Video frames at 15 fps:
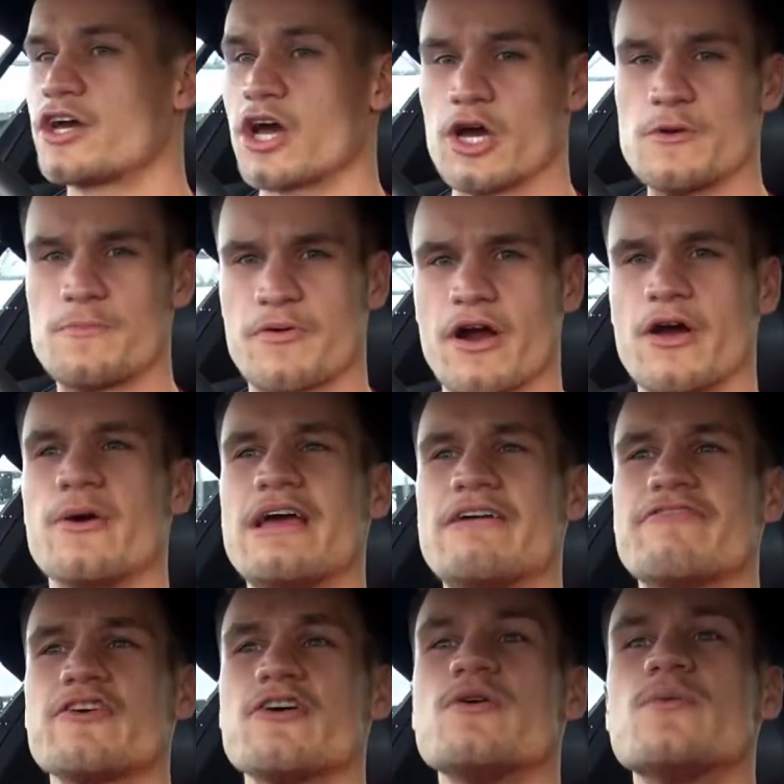GoPro,
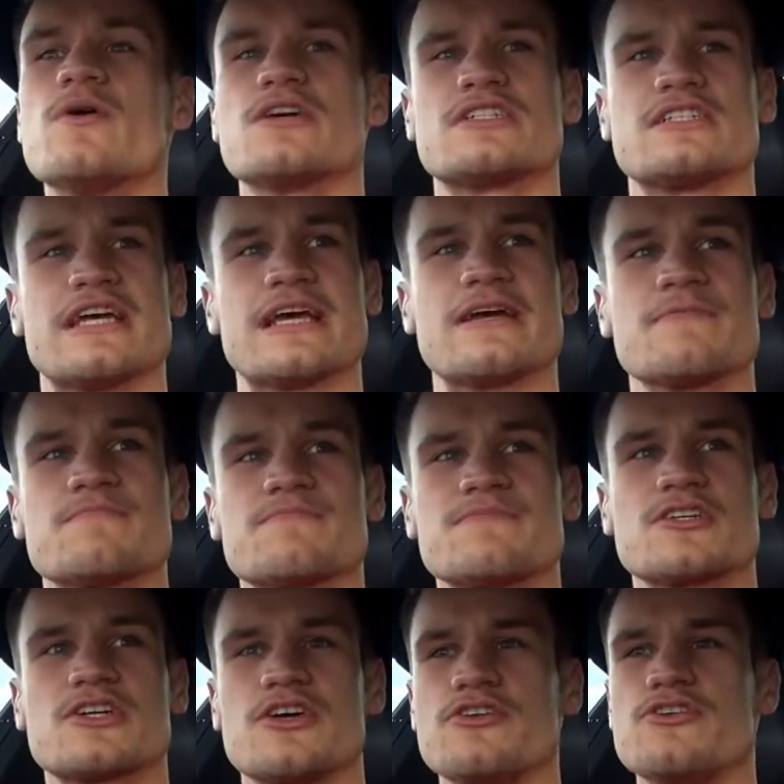if you're watching,
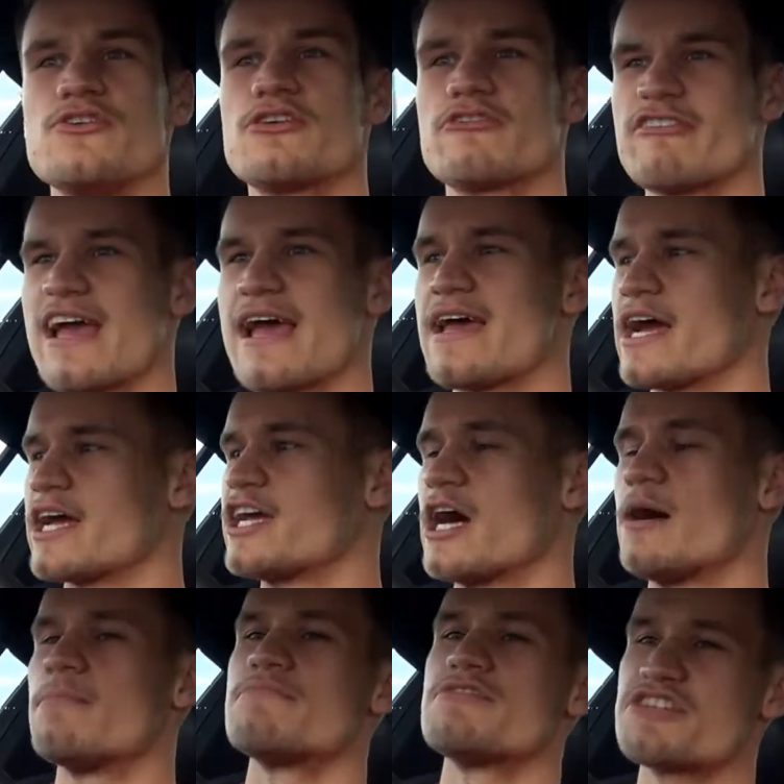can you create a
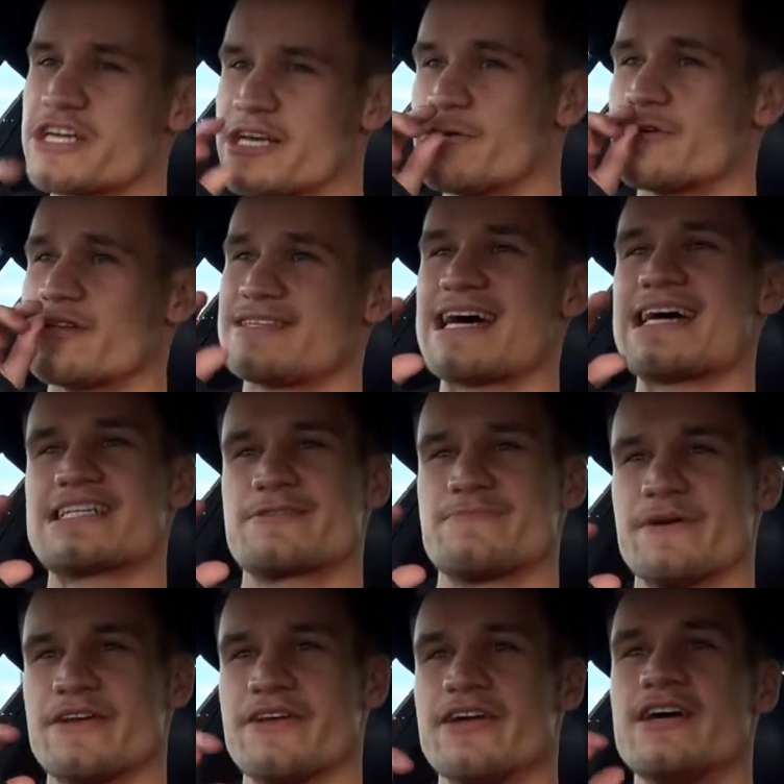gum shield
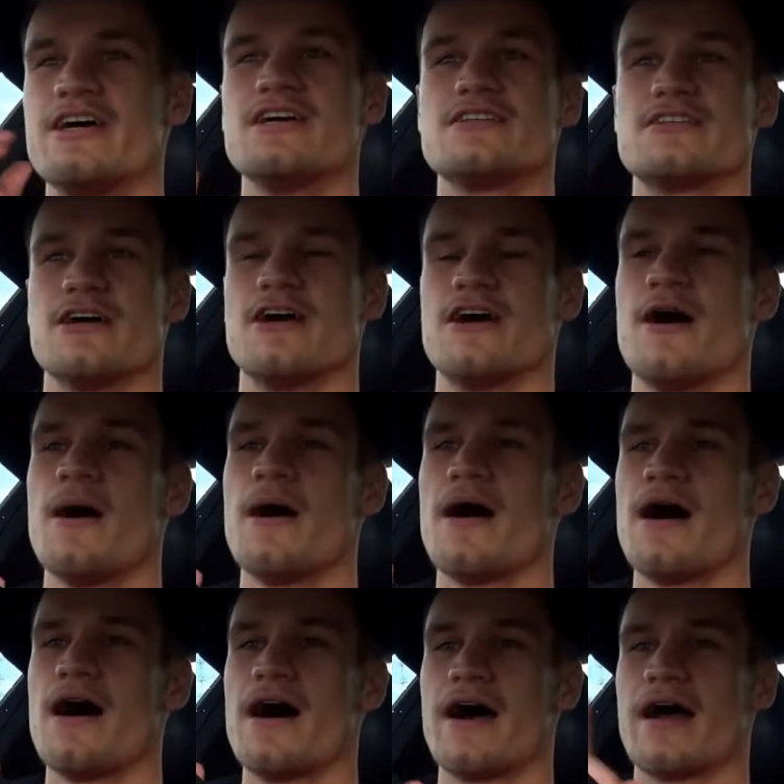attachment to
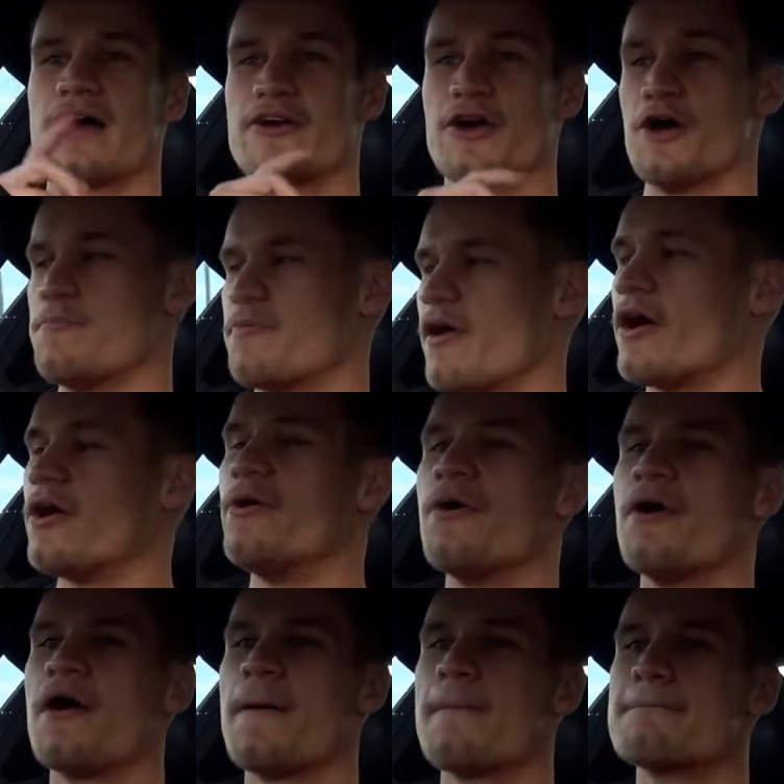GoPro?
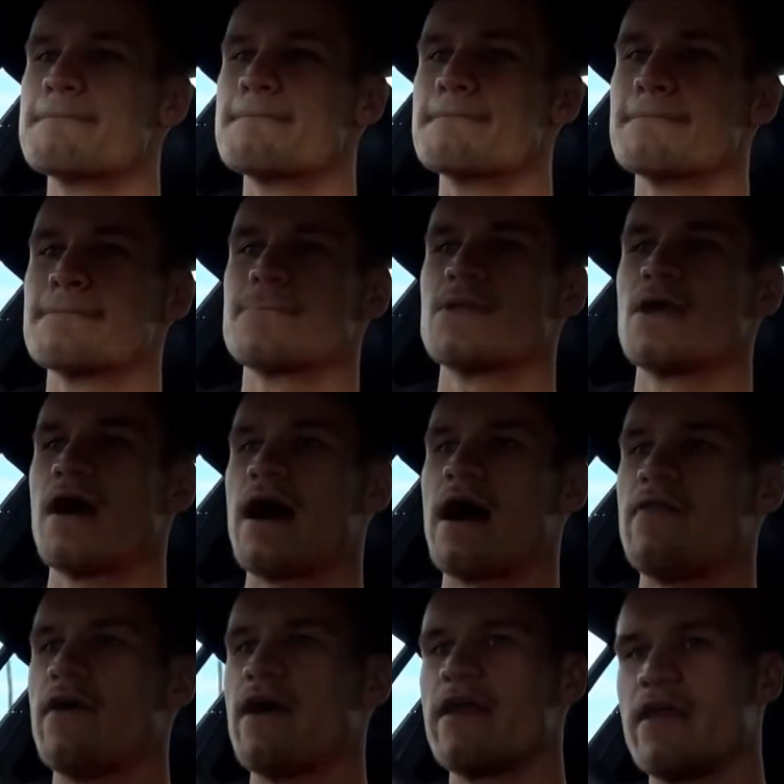
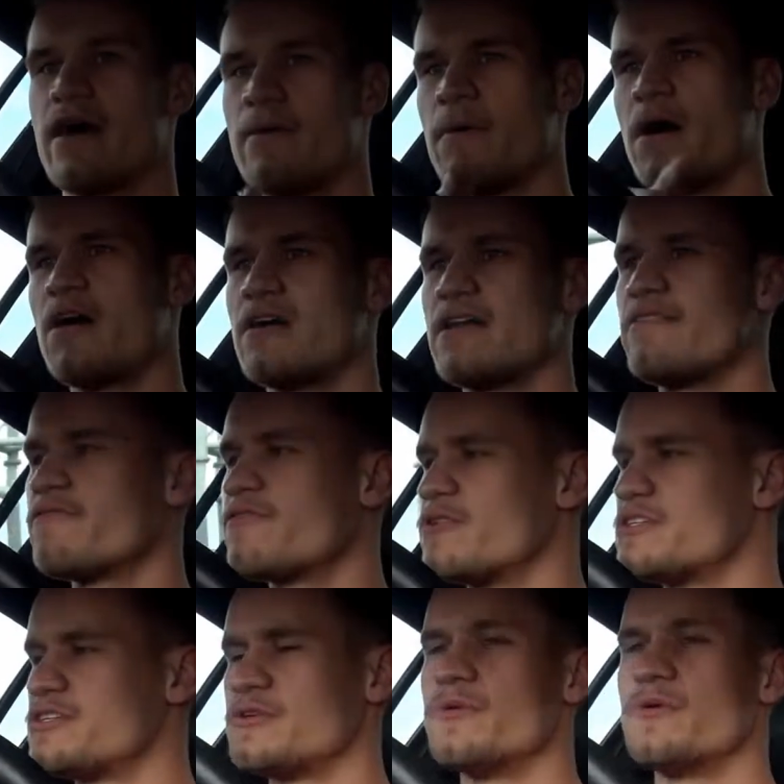And then I'll
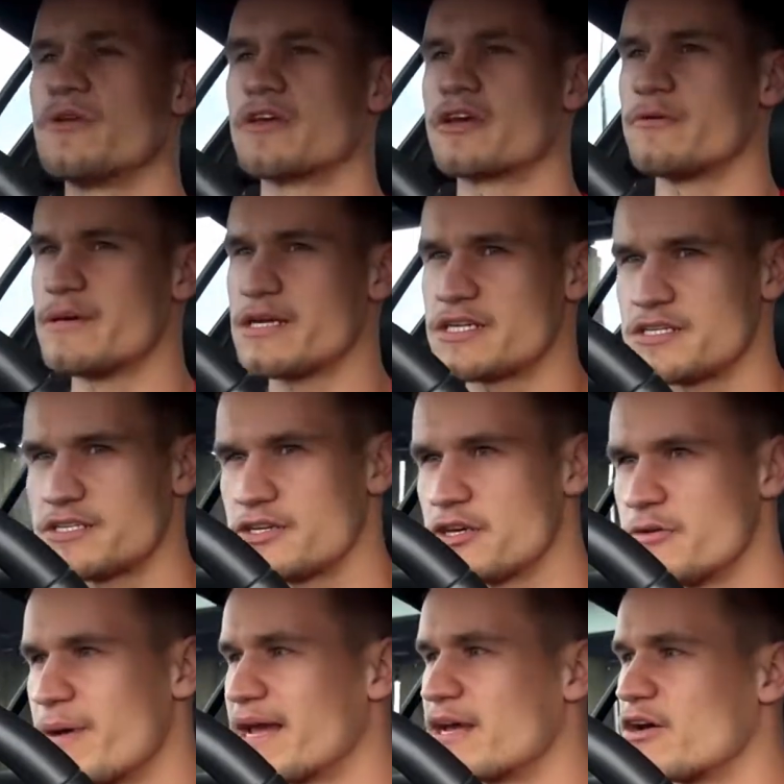invoice you all of the commissions that
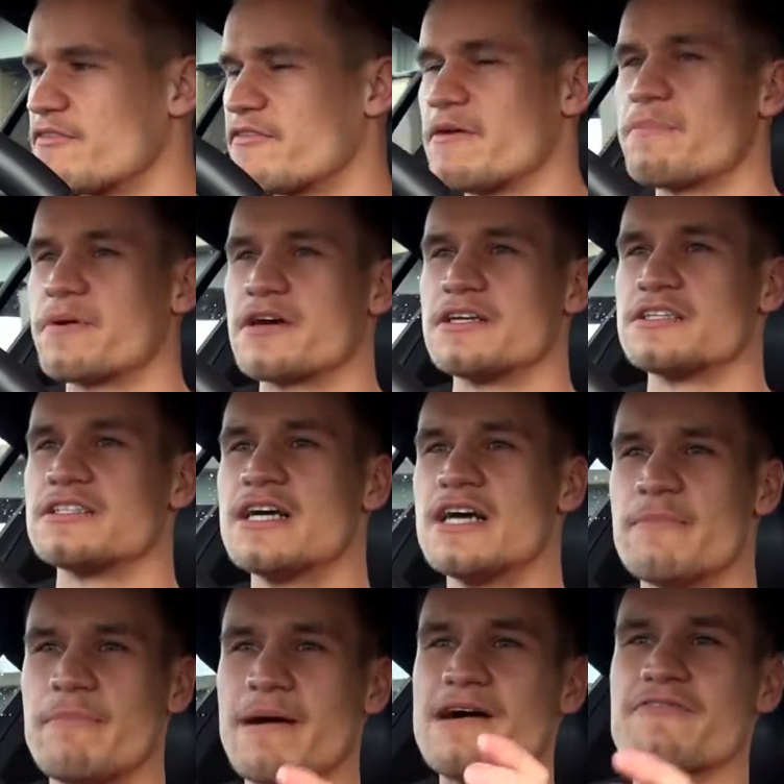you make off it, because
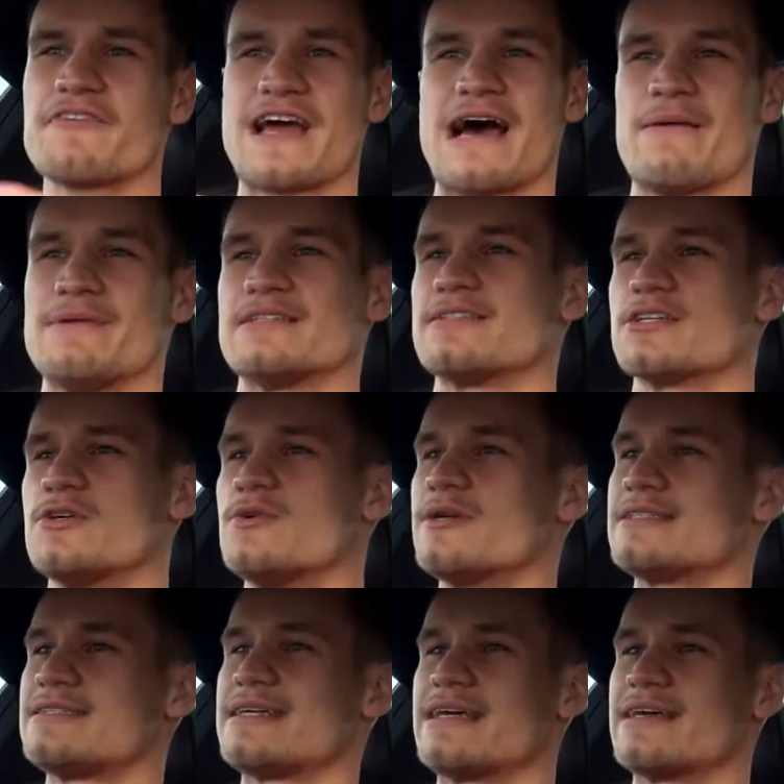mouth cam is the
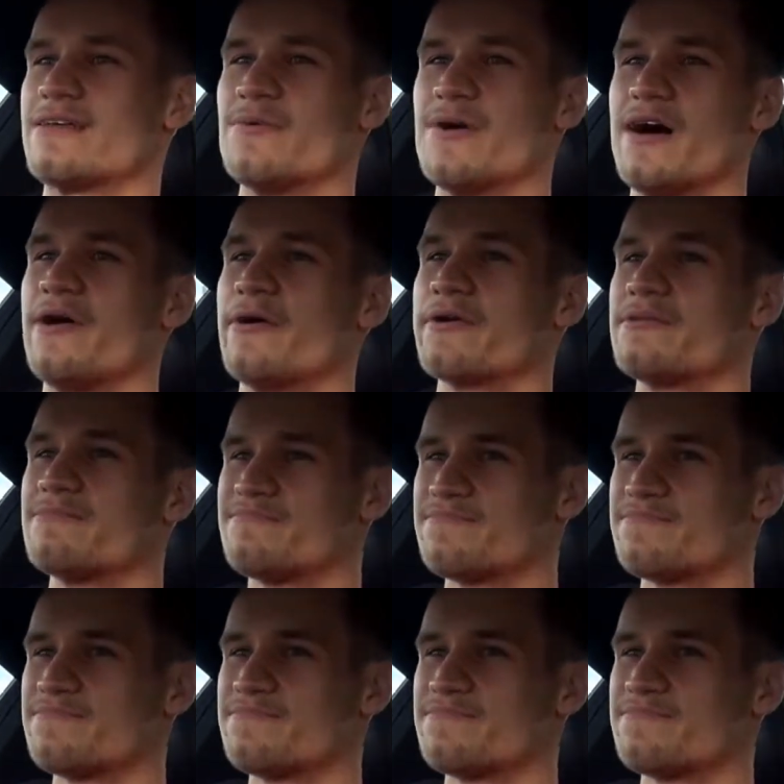coolest thing in the world.